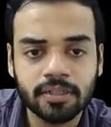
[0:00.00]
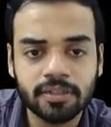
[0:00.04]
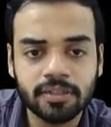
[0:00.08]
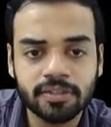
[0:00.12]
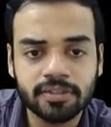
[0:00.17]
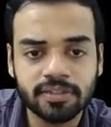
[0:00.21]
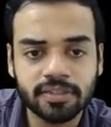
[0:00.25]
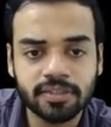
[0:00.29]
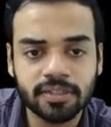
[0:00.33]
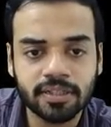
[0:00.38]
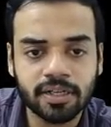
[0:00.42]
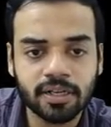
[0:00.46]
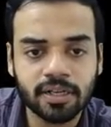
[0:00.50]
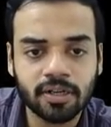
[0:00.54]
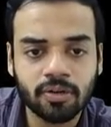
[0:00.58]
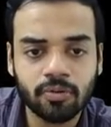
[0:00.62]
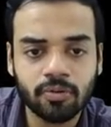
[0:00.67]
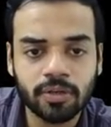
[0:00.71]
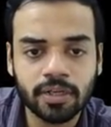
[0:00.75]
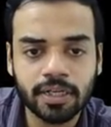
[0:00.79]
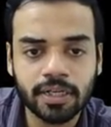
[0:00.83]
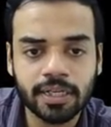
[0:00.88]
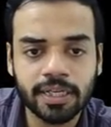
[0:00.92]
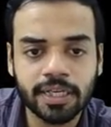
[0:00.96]

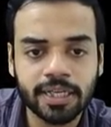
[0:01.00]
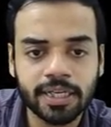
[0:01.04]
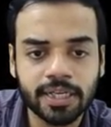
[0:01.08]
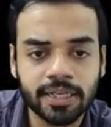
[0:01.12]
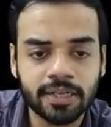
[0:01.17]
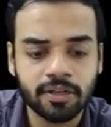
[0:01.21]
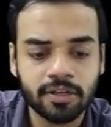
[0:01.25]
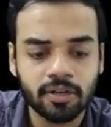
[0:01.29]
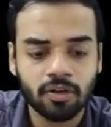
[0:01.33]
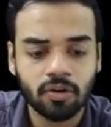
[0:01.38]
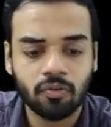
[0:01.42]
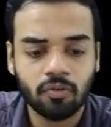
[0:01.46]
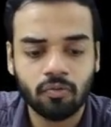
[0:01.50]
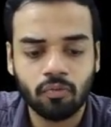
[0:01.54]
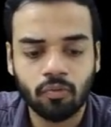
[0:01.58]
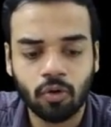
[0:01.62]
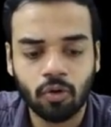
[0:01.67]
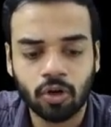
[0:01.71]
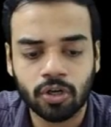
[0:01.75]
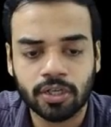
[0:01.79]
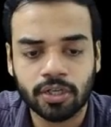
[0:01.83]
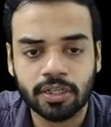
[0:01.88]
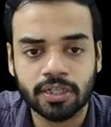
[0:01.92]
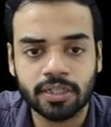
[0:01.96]
surrounding
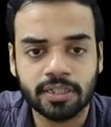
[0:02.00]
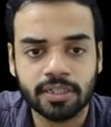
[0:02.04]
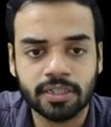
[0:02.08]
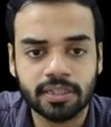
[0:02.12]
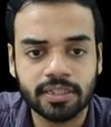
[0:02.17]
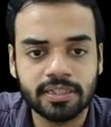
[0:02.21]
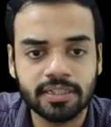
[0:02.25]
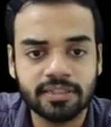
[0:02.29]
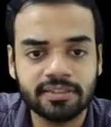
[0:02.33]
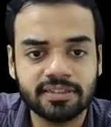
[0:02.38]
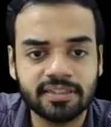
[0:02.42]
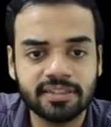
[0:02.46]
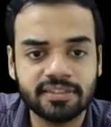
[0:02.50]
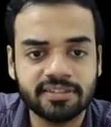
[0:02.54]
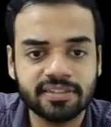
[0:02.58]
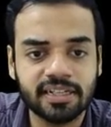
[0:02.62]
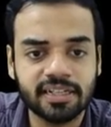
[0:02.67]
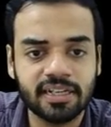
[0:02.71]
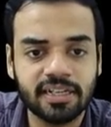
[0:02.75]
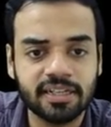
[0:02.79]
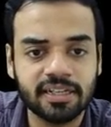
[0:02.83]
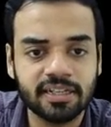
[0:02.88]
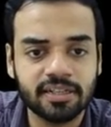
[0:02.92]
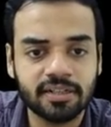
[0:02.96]
water. Is this
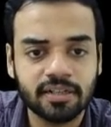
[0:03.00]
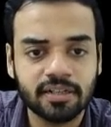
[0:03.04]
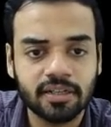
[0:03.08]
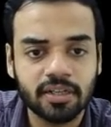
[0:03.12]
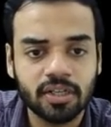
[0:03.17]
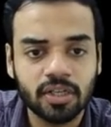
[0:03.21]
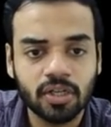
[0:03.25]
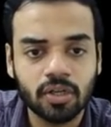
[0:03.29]
clear?